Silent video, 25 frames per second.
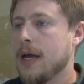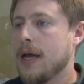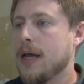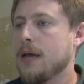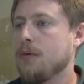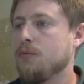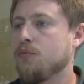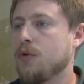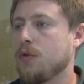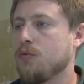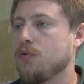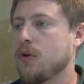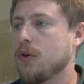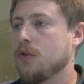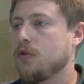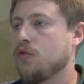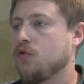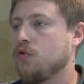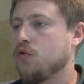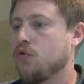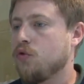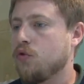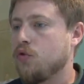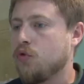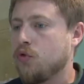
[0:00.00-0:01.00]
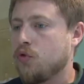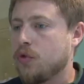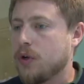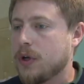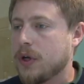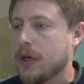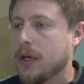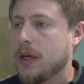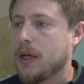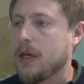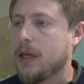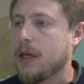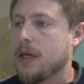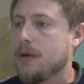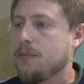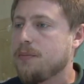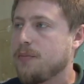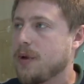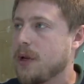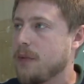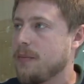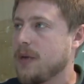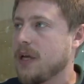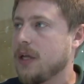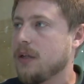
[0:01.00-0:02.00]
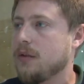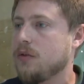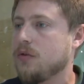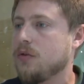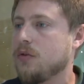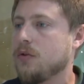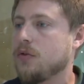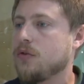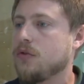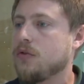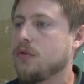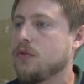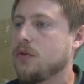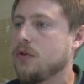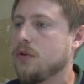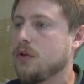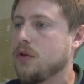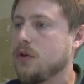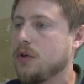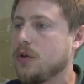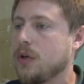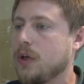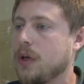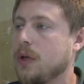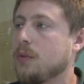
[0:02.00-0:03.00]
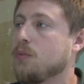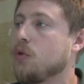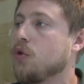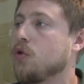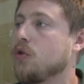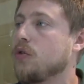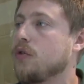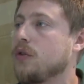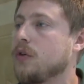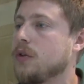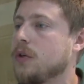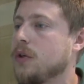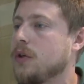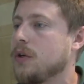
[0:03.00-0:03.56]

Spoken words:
And we want to really implement also the remote